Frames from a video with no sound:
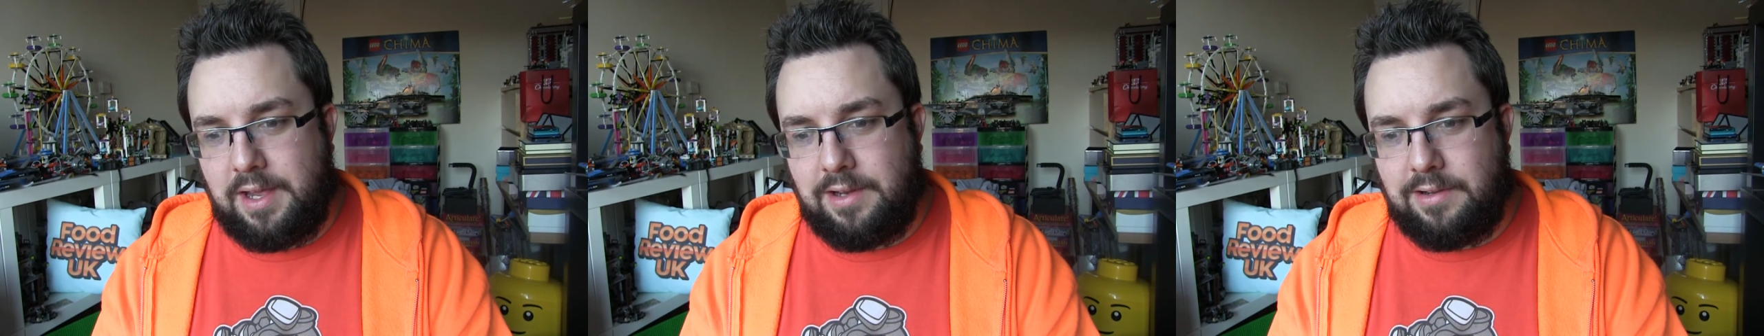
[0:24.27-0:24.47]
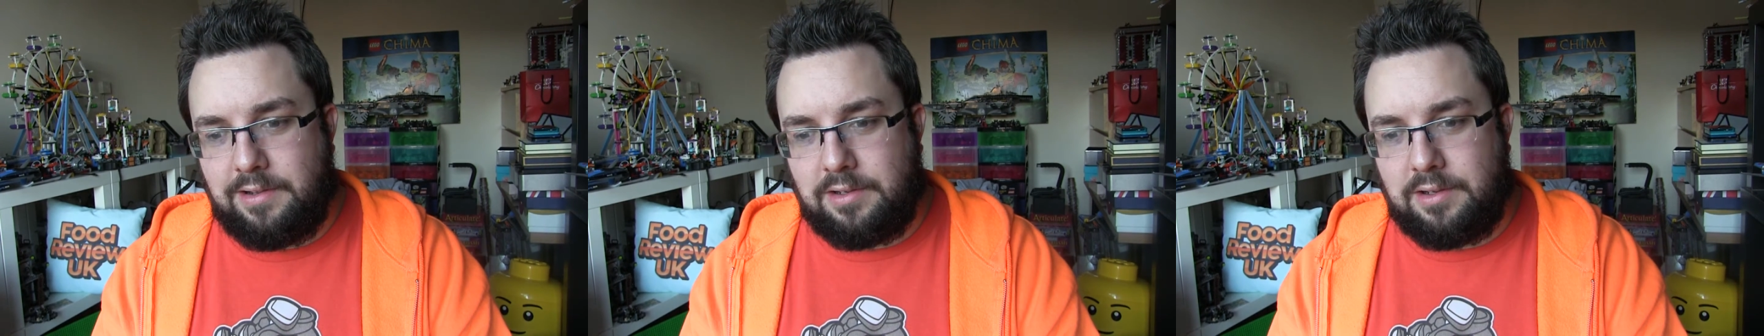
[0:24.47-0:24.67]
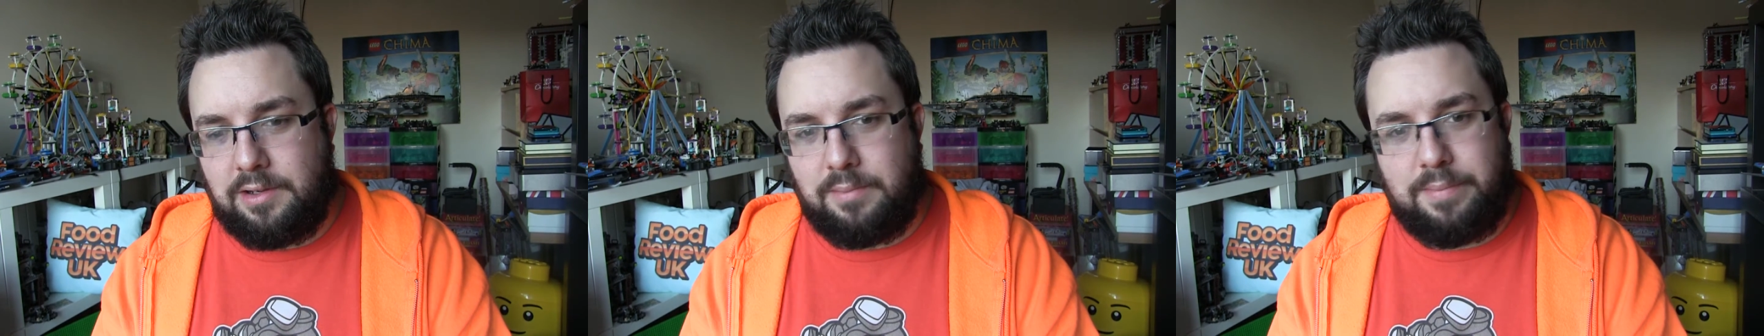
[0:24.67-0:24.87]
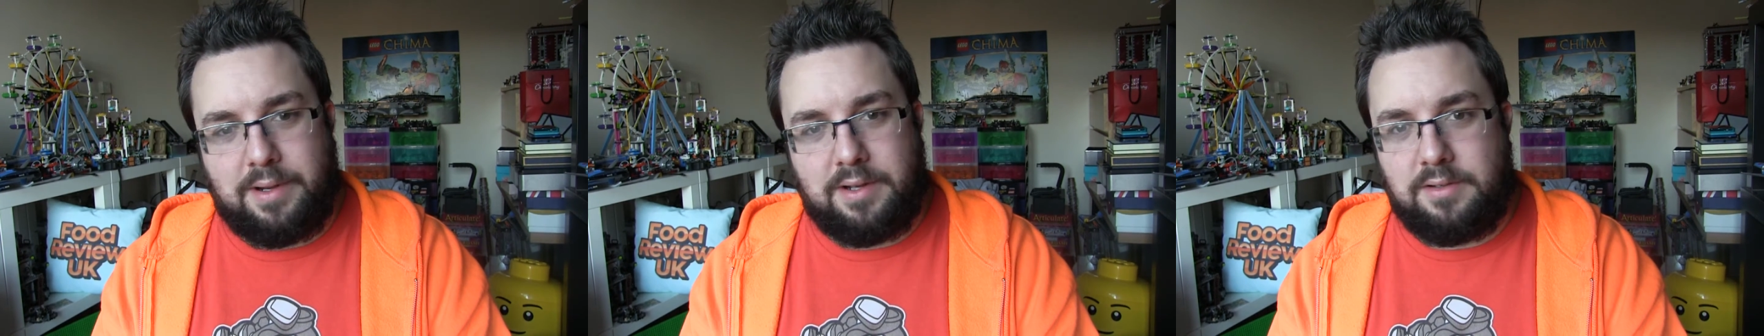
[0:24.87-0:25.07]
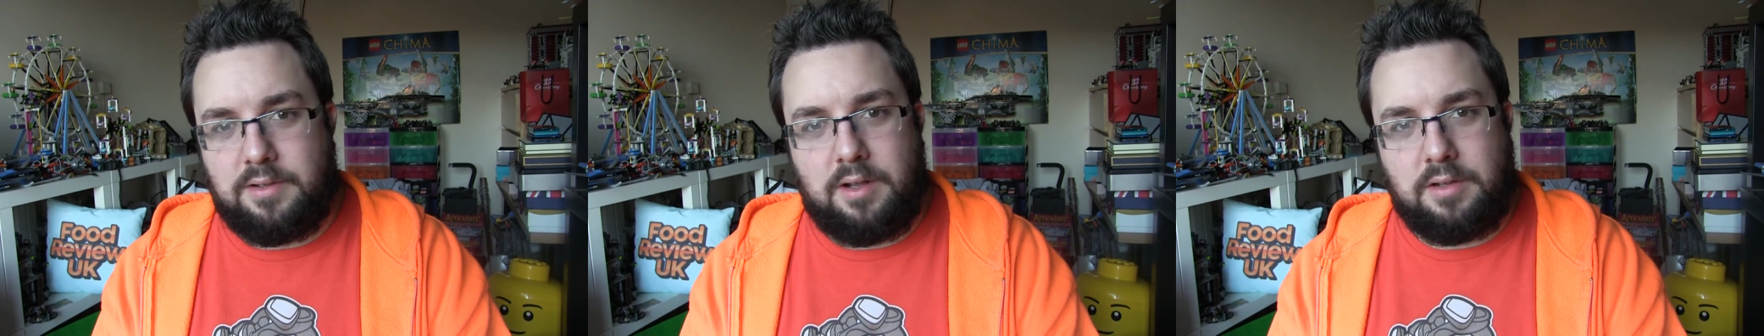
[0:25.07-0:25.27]
and look good,
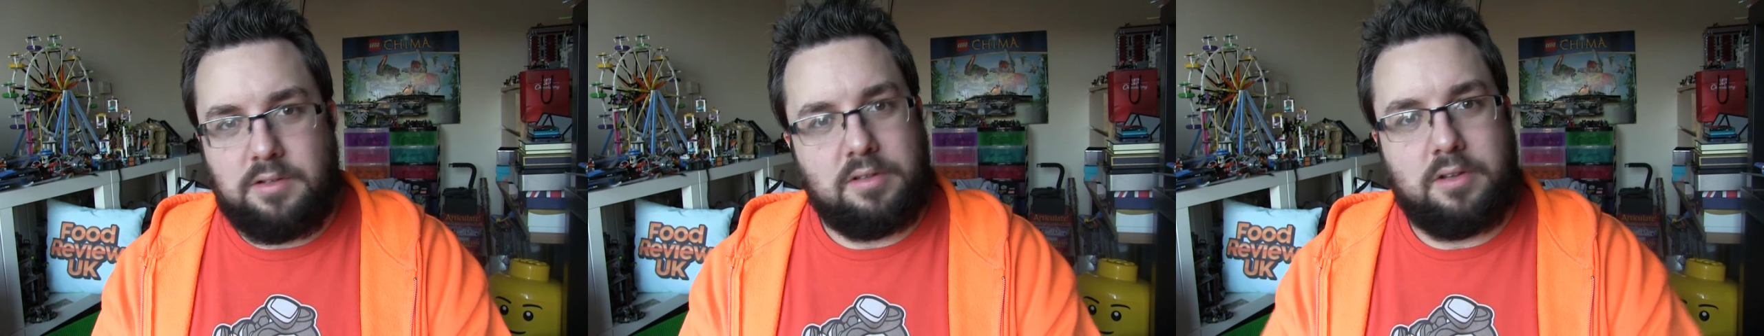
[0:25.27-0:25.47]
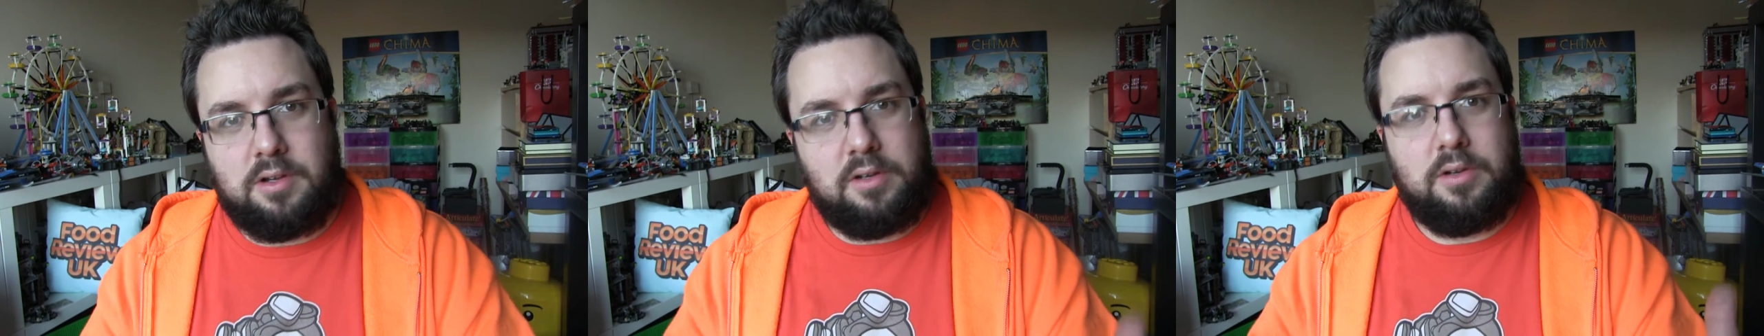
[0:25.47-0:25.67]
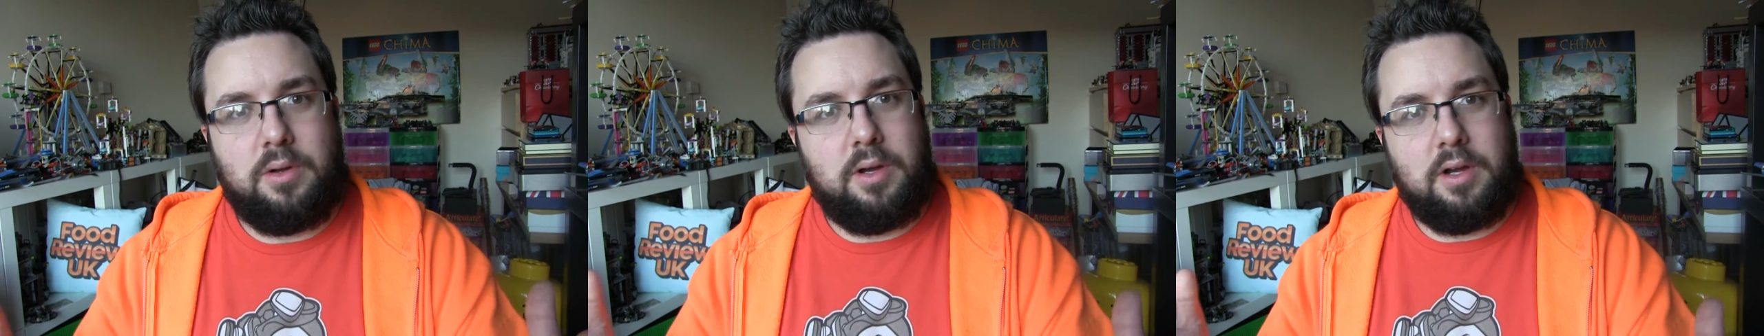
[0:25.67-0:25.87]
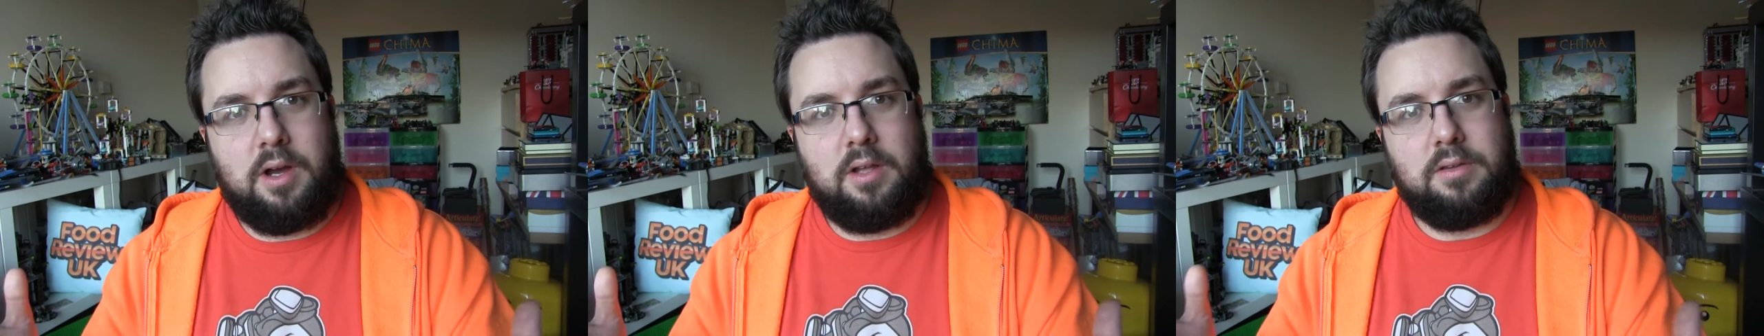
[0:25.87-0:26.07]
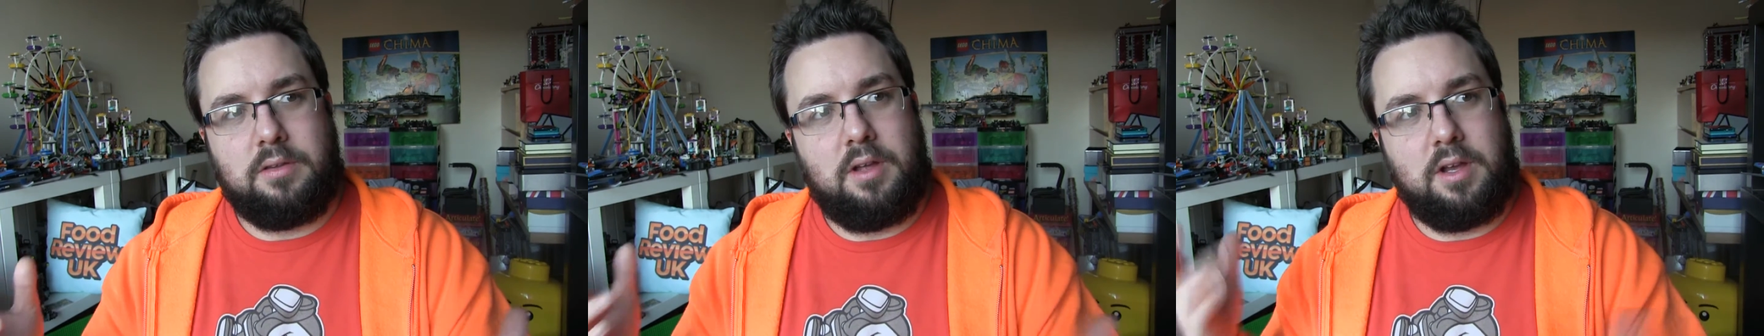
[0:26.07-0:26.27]
but I, I just couldn't do it, guys.